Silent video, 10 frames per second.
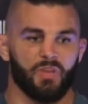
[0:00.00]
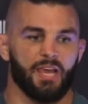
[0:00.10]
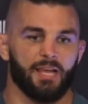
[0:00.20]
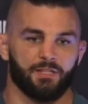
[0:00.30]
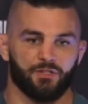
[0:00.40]

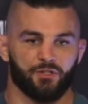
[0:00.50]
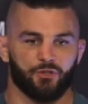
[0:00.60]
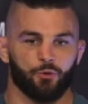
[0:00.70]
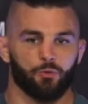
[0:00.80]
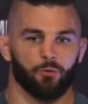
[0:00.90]
it's
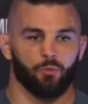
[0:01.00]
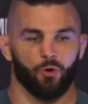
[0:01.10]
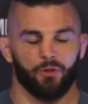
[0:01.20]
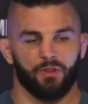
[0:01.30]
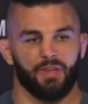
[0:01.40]
super
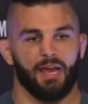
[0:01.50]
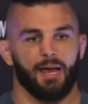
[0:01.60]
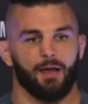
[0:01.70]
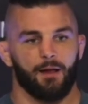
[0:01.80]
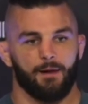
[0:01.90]
important
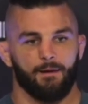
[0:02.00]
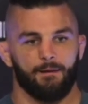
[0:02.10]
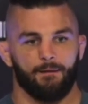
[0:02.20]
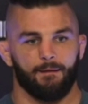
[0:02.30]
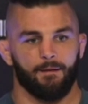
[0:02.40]
that
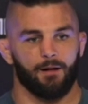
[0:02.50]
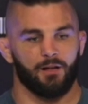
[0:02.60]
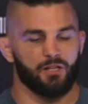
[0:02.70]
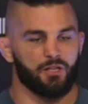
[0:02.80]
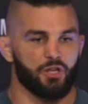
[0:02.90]

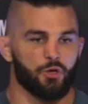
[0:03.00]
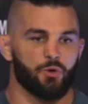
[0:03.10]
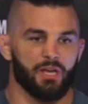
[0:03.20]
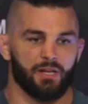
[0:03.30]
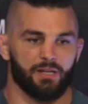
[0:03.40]
you
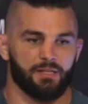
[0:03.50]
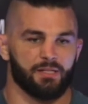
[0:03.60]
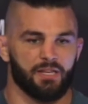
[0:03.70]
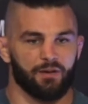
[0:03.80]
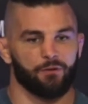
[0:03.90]
get
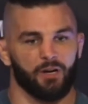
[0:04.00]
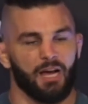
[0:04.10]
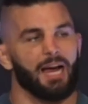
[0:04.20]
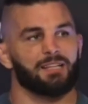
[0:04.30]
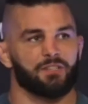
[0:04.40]
different
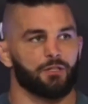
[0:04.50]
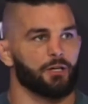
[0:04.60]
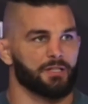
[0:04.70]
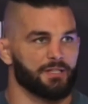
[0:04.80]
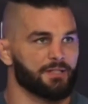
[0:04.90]
kinds of
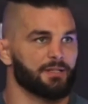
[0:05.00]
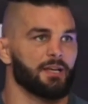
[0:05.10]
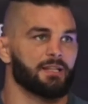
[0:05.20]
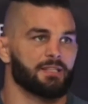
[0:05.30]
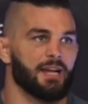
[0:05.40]
looks.
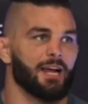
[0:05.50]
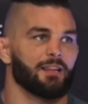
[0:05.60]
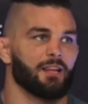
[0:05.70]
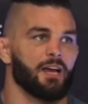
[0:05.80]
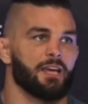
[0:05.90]
It's not
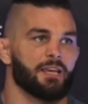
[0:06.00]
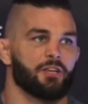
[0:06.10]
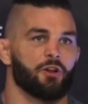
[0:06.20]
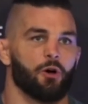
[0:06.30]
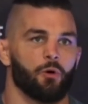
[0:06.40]
like, you
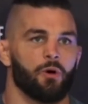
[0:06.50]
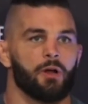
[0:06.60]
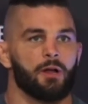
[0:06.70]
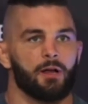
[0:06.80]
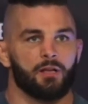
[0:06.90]
know,
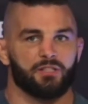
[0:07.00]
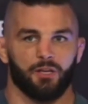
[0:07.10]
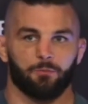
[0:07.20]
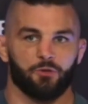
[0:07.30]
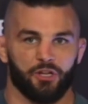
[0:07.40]

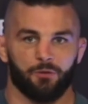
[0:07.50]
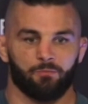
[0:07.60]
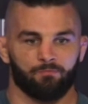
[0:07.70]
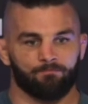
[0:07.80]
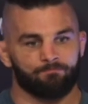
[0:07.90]
some
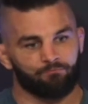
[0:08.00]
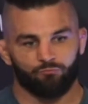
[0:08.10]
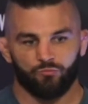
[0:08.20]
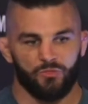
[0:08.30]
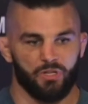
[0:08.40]
gym
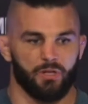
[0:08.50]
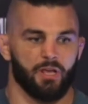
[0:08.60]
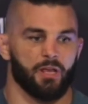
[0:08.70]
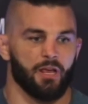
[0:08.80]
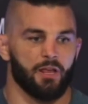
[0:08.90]

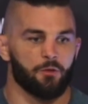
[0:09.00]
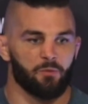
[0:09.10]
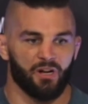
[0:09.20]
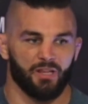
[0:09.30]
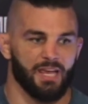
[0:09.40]
in the
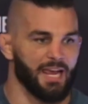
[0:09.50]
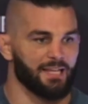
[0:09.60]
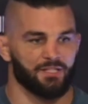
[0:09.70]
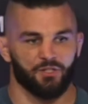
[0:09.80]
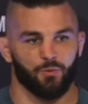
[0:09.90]
middle of
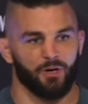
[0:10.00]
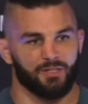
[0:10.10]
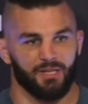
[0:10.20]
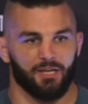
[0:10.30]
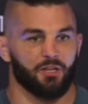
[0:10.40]
Kansas where
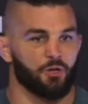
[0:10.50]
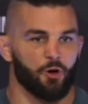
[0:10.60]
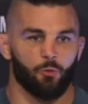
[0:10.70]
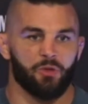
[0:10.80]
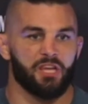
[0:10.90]
it's like, you
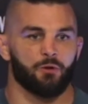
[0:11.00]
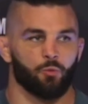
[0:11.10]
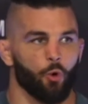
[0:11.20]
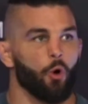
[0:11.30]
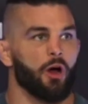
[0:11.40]
know, me and
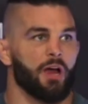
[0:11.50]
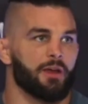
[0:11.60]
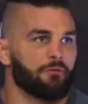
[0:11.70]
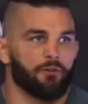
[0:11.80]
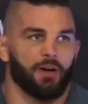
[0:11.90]

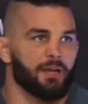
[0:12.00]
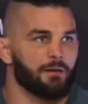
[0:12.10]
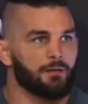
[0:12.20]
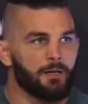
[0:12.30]
Roy fight